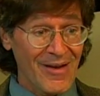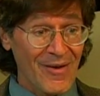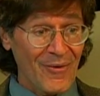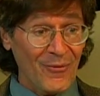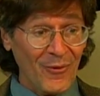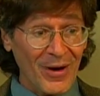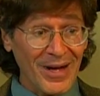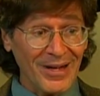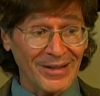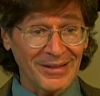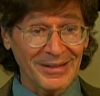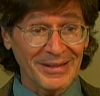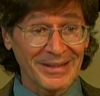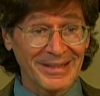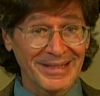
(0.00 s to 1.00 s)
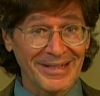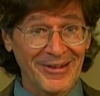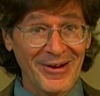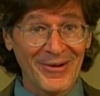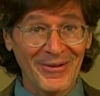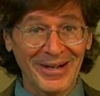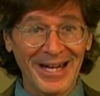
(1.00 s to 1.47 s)
Well,
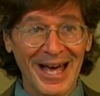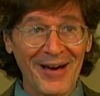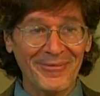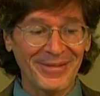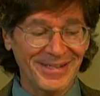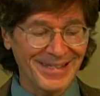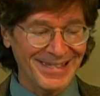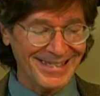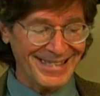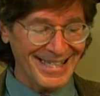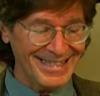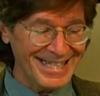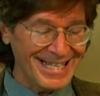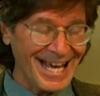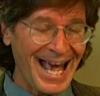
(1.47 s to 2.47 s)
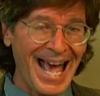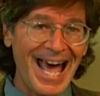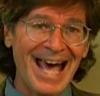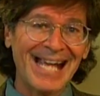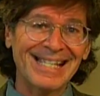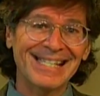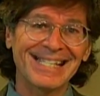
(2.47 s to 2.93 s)
what happens is then they
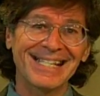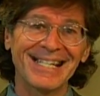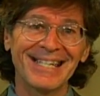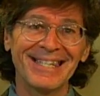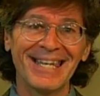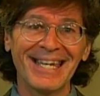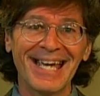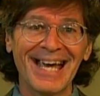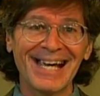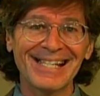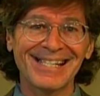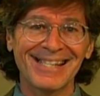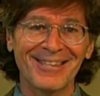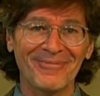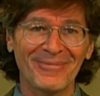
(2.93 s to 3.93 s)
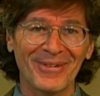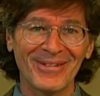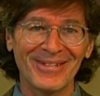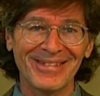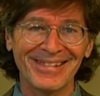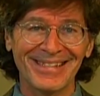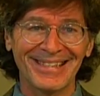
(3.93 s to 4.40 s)
ask, they ask the
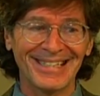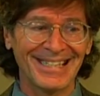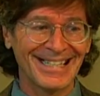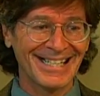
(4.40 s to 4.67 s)
person,